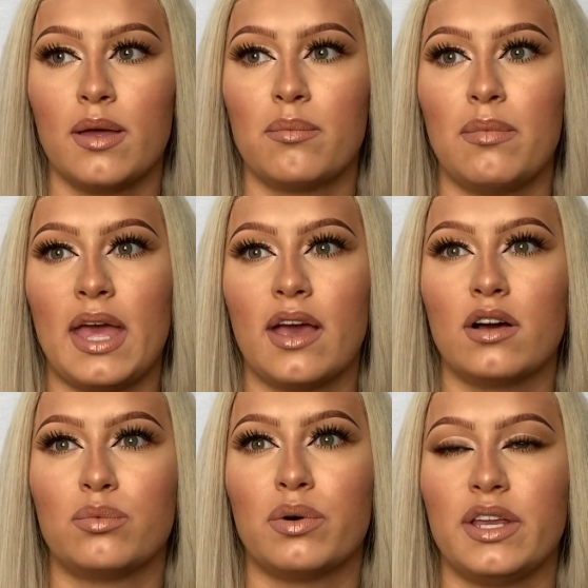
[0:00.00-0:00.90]

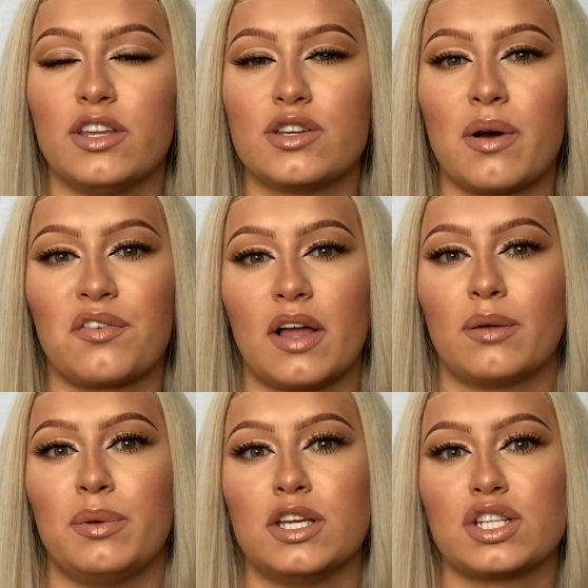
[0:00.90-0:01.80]
makeup when you do have
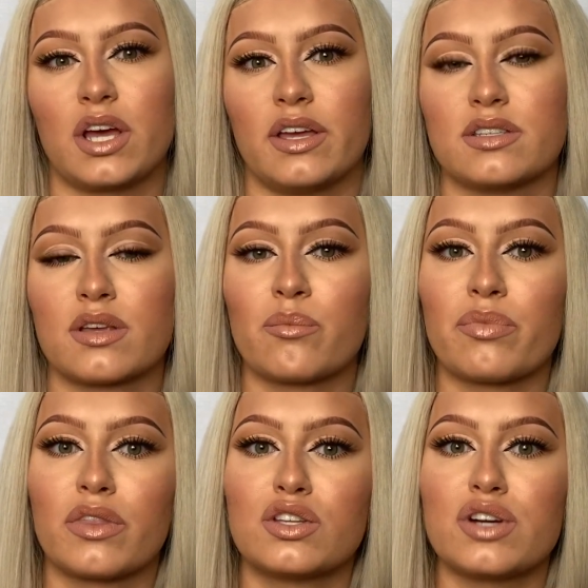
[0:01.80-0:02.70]
alopecia is
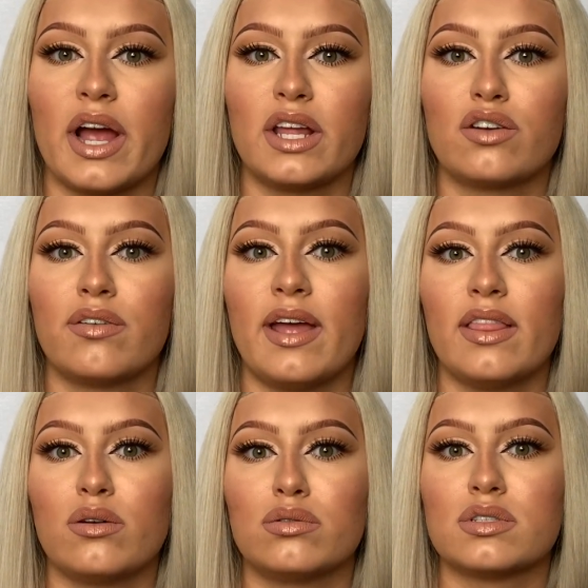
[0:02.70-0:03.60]
trying to create
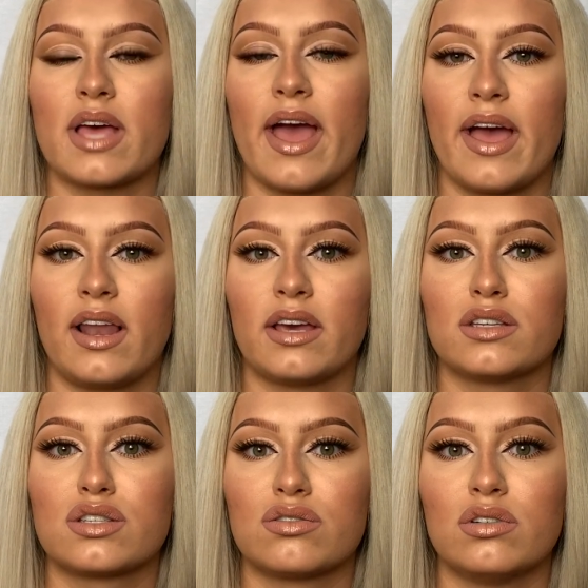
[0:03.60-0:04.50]
those hair-like
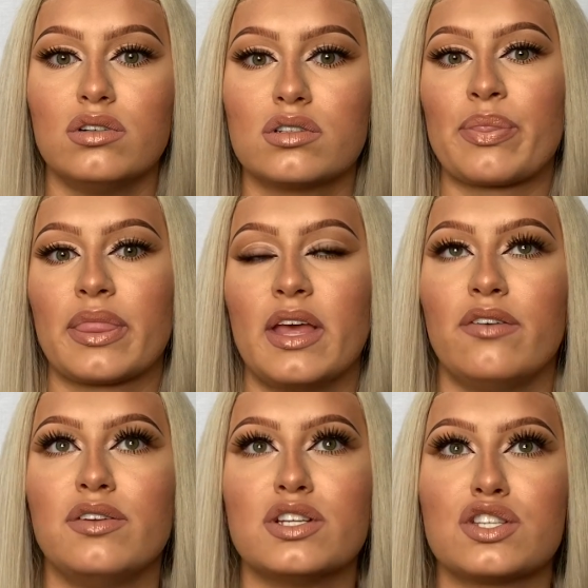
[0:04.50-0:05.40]
strokes.
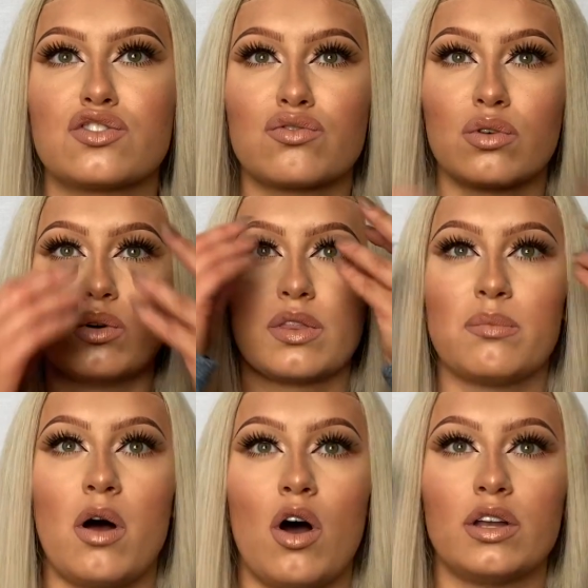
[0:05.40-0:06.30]
If you just draw them
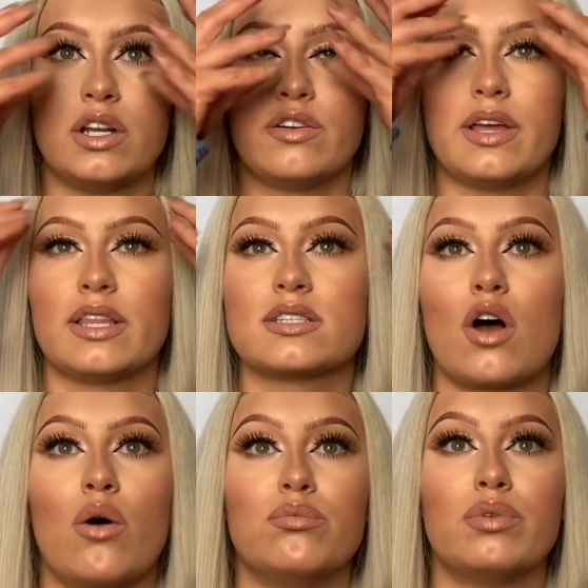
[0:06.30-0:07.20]
on and create this
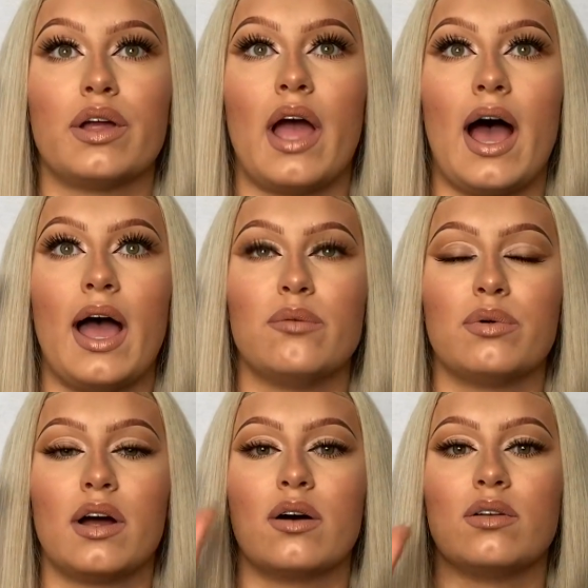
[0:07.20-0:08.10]
ombre
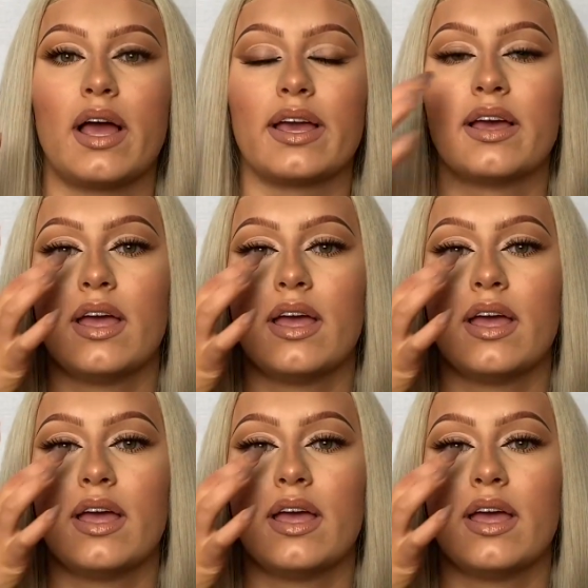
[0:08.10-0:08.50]
eyebrow, like,